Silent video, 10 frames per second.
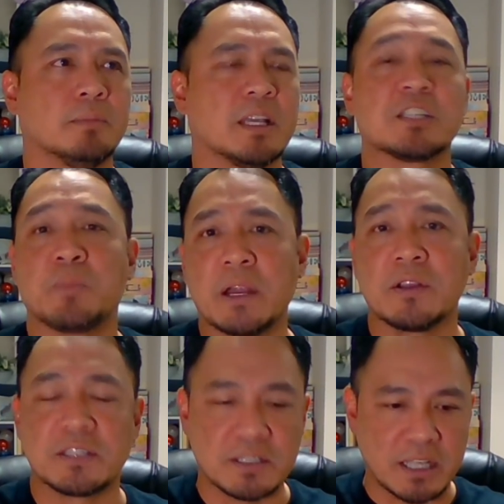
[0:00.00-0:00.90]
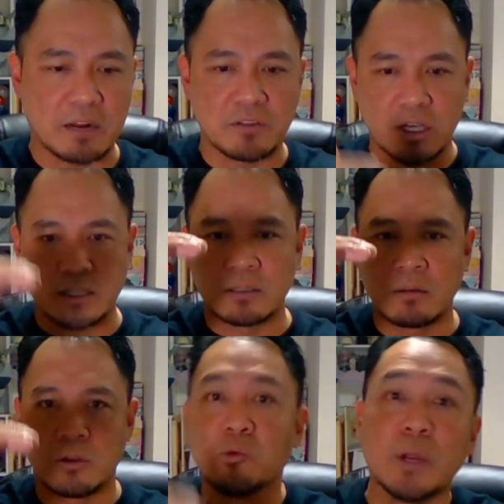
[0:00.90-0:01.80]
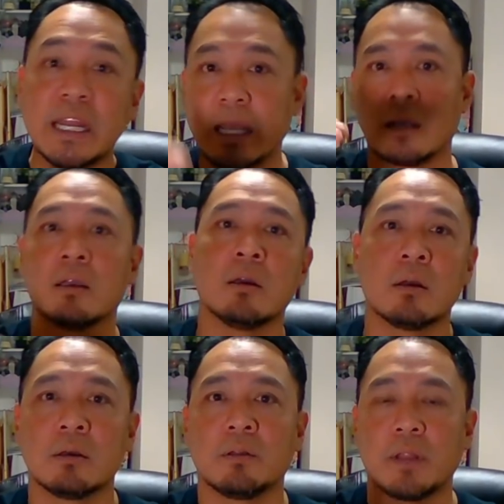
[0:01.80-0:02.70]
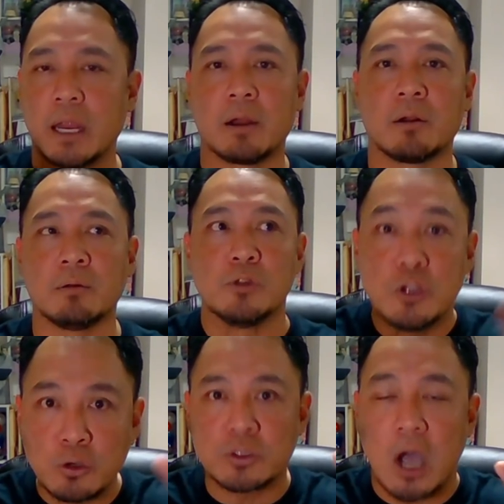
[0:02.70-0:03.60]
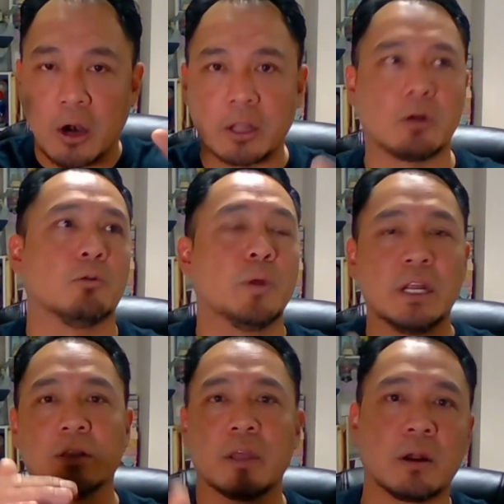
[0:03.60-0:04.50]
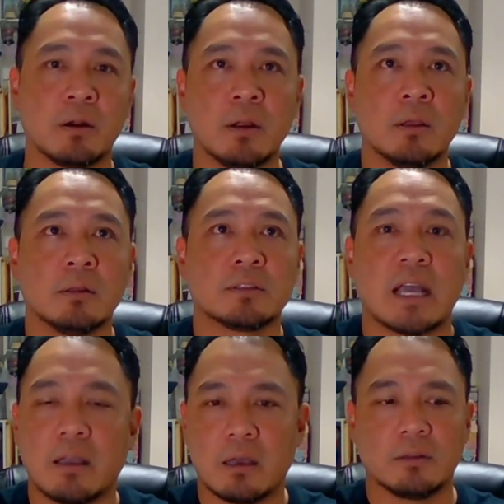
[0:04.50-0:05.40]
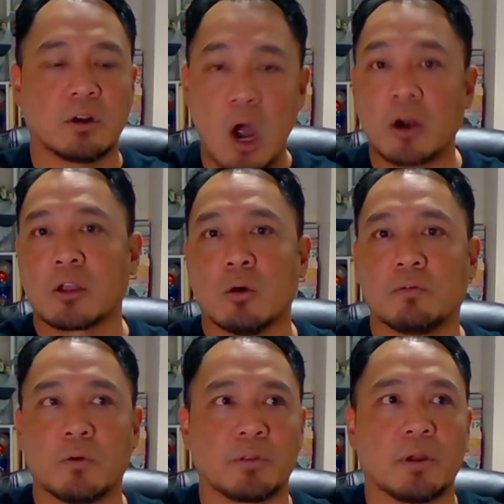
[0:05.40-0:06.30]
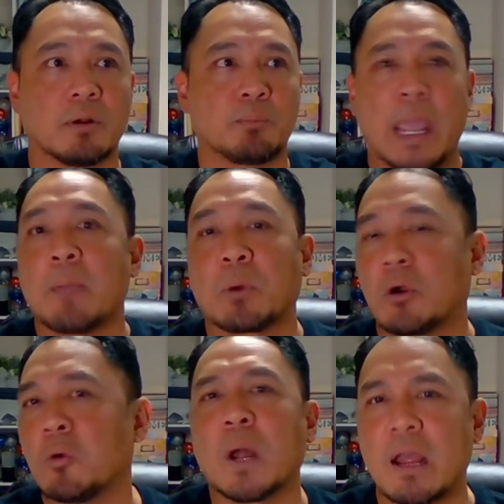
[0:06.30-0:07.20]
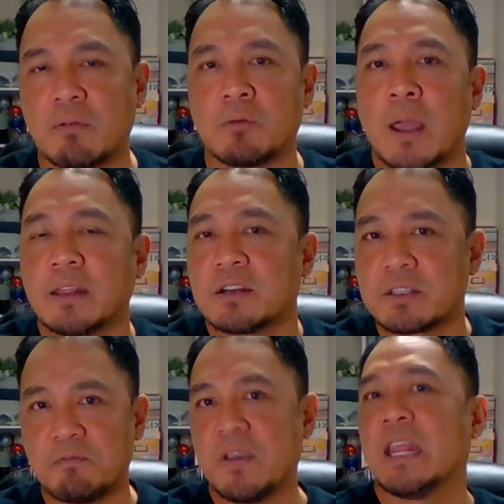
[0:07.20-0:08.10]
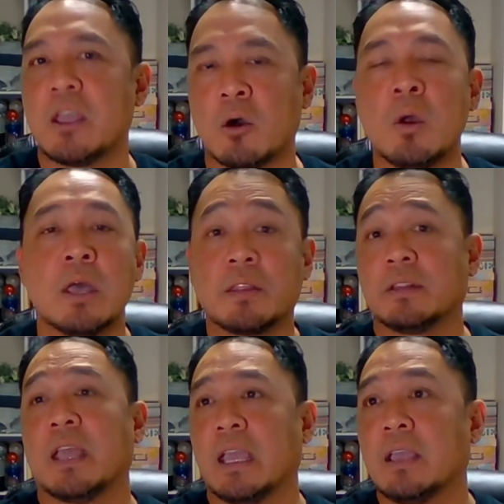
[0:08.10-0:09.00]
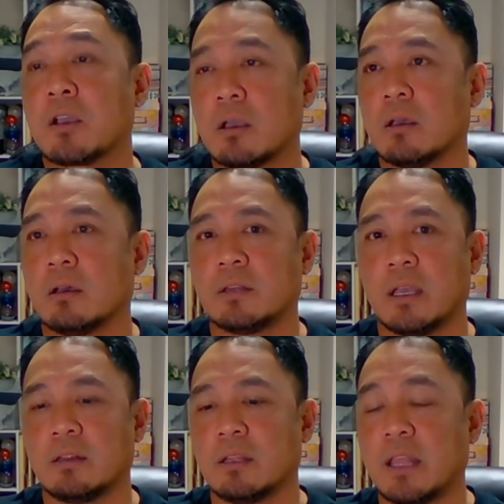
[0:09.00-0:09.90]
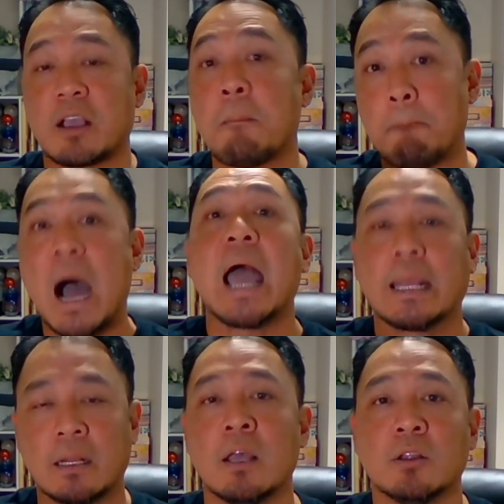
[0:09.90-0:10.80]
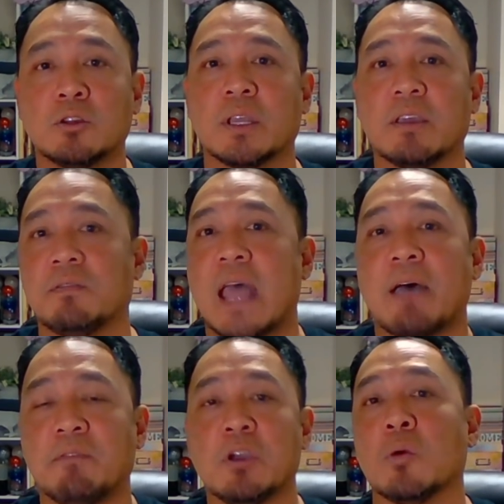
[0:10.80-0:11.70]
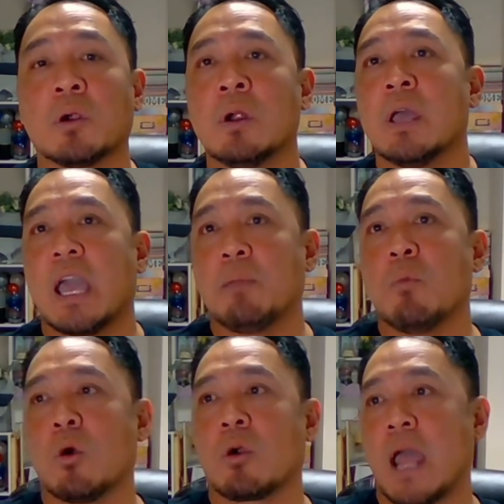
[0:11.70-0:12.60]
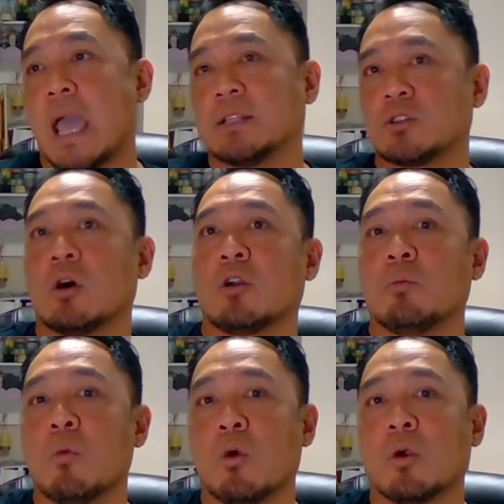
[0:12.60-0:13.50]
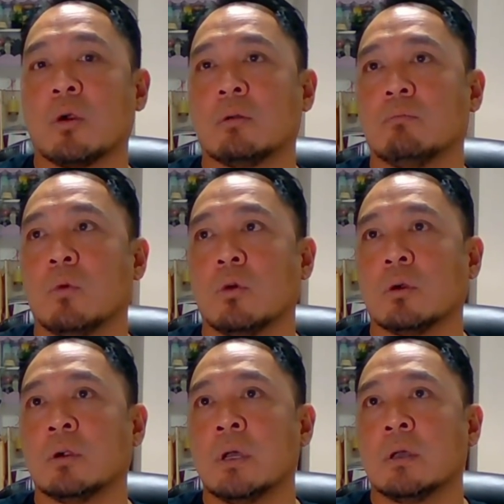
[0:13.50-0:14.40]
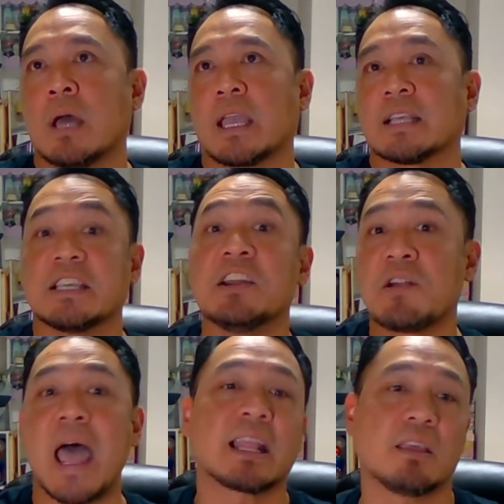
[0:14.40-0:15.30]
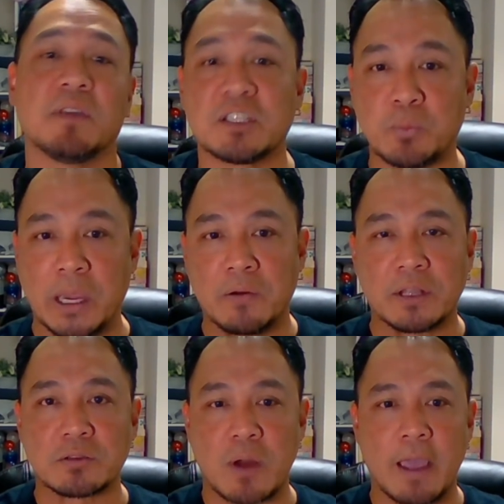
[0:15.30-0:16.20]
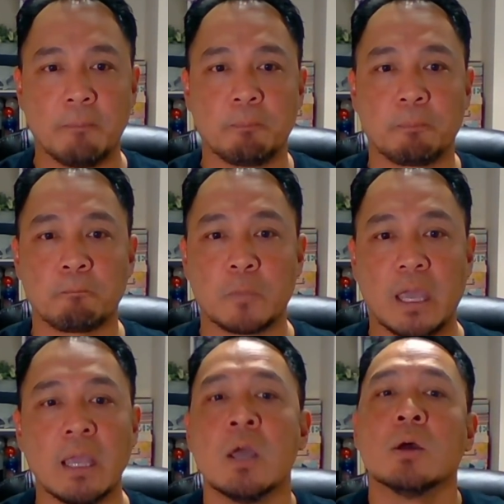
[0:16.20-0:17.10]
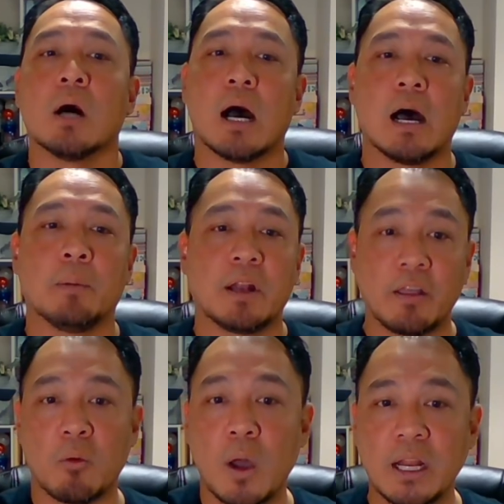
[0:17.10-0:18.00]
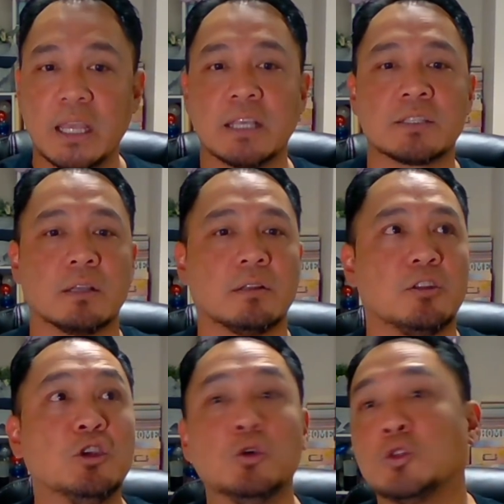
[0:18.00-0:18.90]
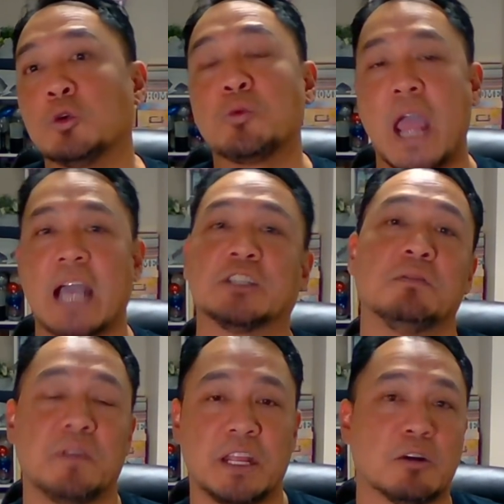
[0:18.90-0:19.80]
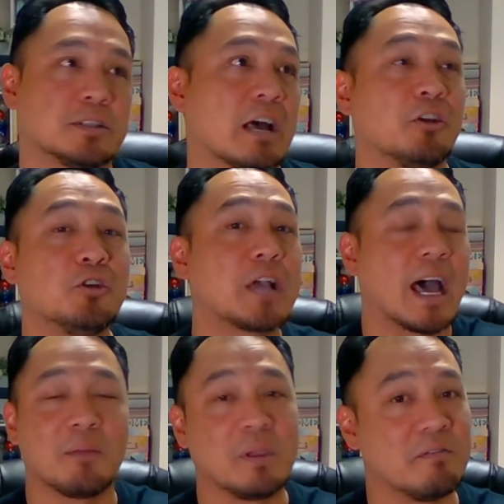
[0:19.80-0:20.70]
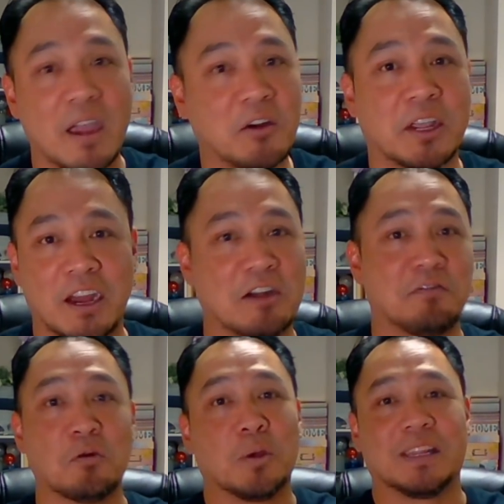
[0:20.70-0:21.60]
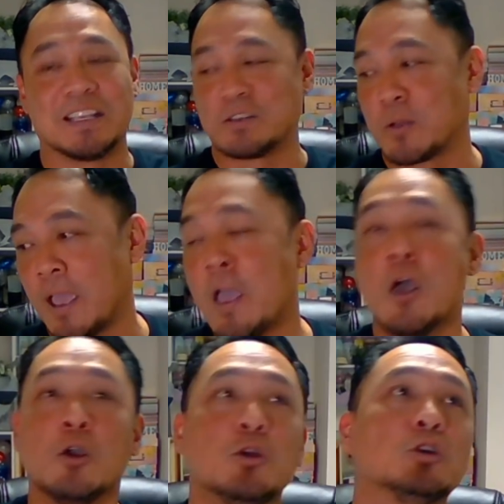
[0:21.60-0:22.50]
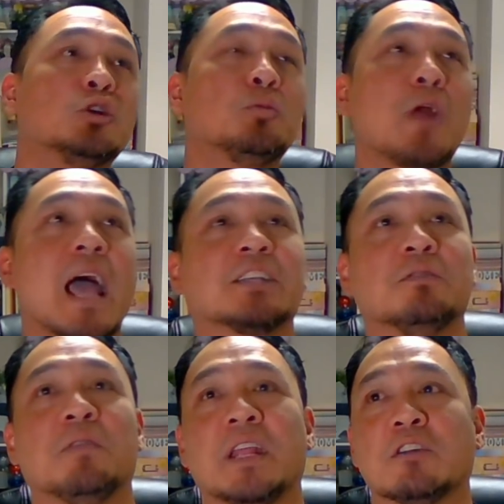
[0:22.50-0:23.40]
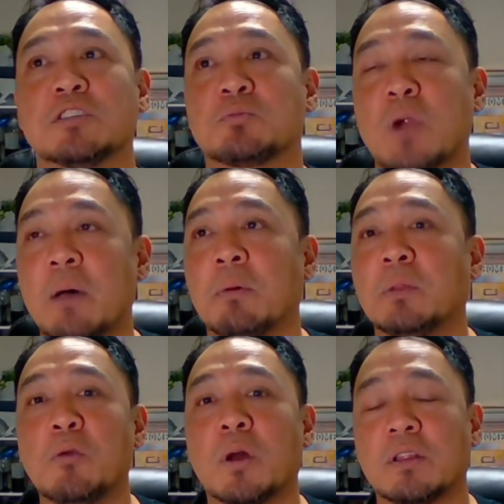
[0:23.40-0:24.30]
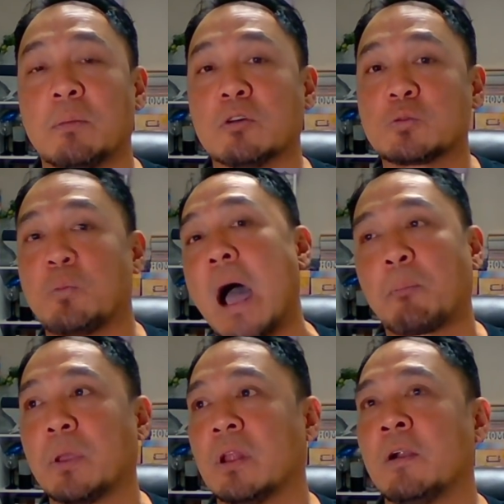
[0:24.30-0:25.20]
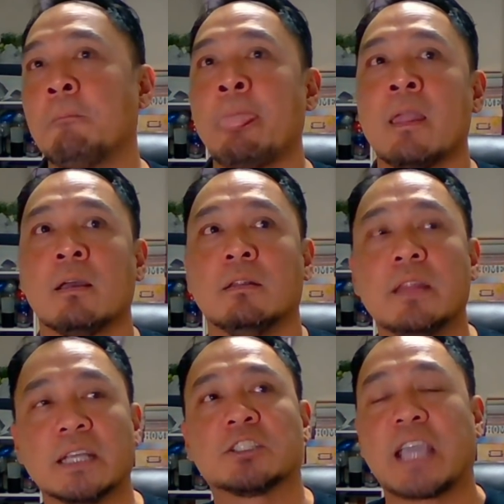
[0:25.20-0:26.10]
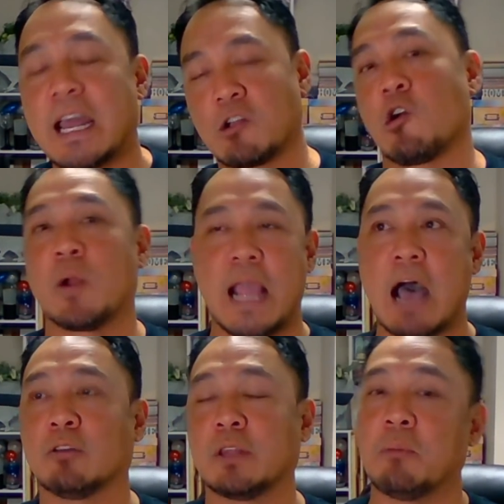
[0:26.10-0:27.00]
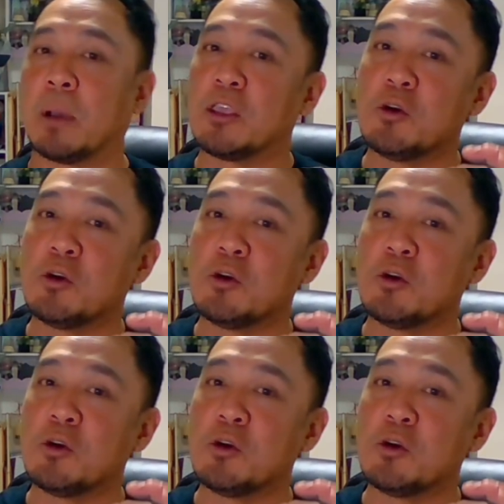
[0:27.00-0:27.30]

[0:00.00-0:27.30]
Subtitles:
experience, instead of just reading their news article, reading their article for their paper or whatever, right? There's a video that they combined to give that viewer a more hands-on or more I guess interactive experience, right? Okay. Another one is YouTube reaction videos. Now you got to be very careful with this. Okay. YouTube reaction videos is probably one of the most popular niche category out there, but